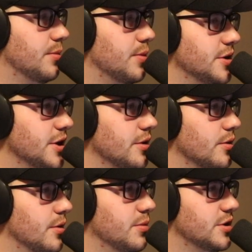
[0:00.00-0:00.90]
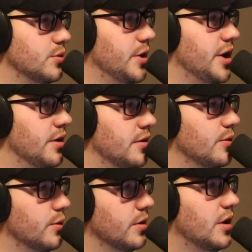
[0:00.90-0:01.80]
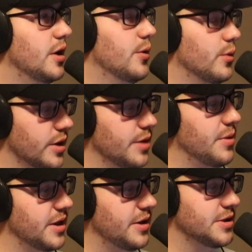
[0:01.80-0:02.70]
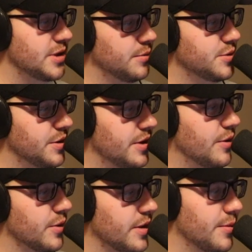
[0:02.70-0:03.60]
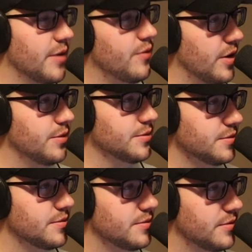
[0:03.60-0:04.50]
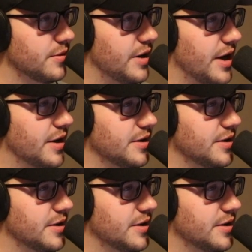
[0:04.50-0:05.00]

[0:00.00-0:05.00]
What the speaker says: Particularly between we're going to make the assumption that we're going to make finals, okay?